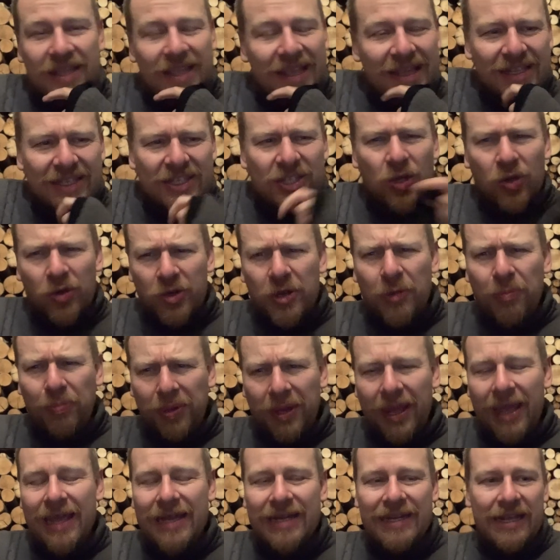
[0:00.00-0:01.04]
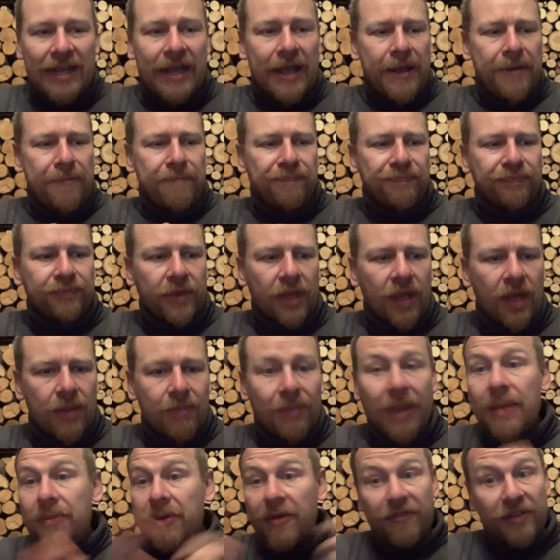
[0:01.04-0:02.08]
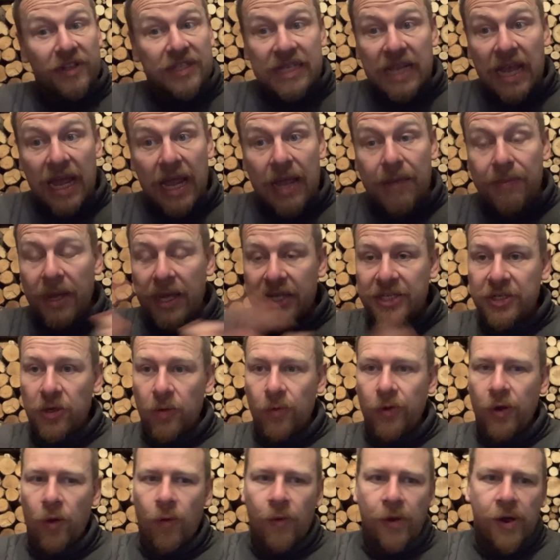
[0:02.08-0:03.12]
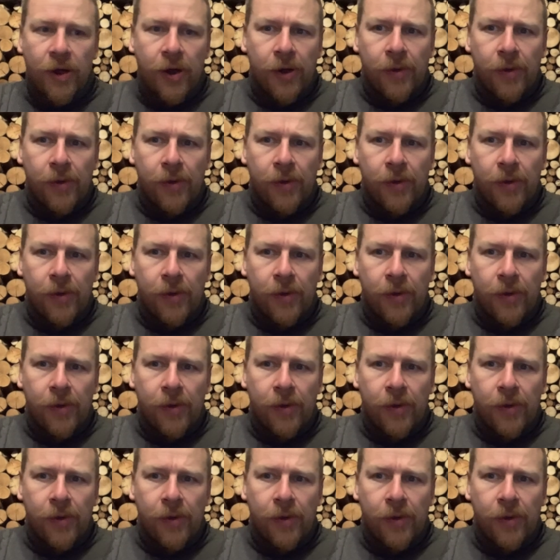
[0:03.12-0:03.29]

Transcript: underplayed here. Maybe for time, I don't know.